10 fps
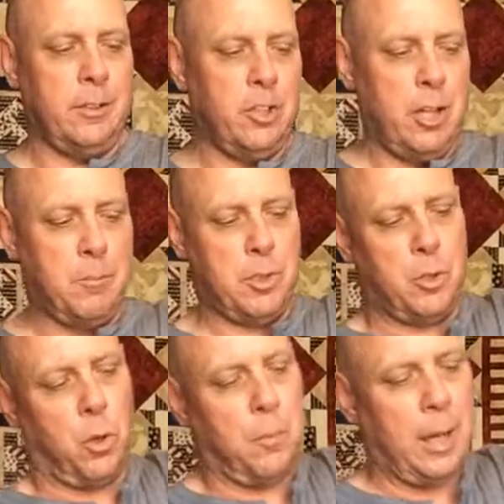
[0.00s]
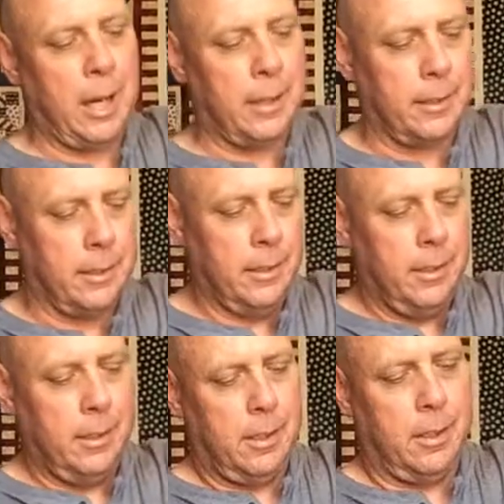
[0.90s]
cheap store-bought
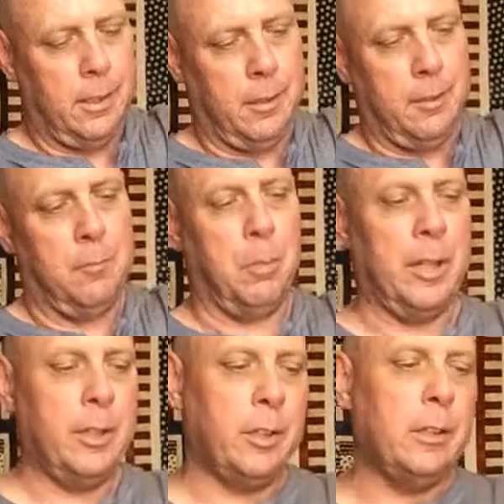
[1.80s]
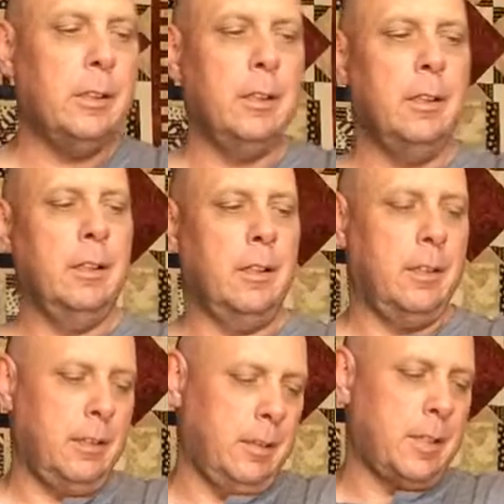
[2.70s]
blender.
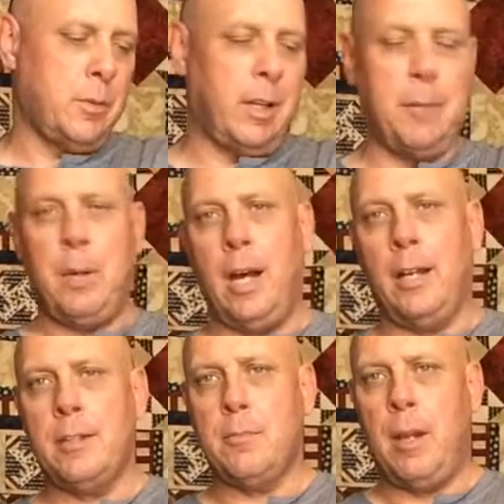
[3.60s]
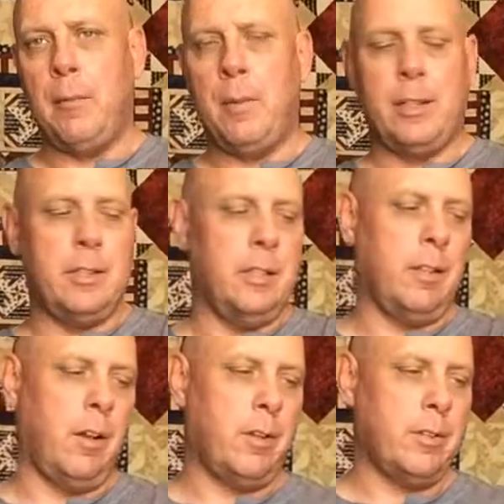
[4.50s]
This one I bought, it's probably about
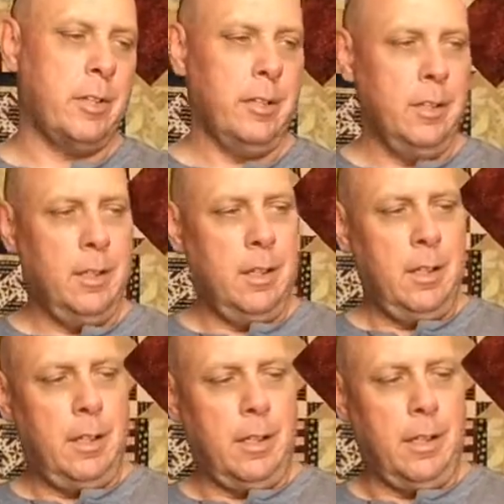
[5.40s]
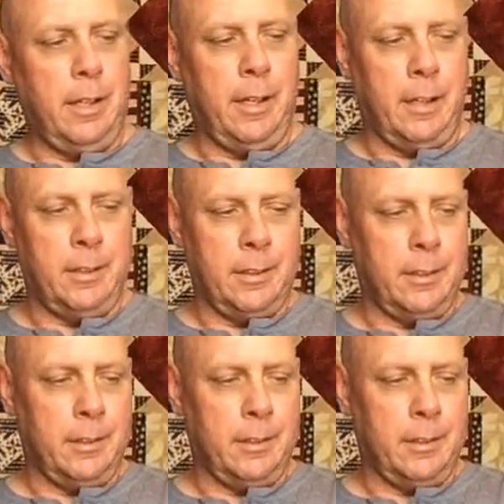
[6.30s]
$10. And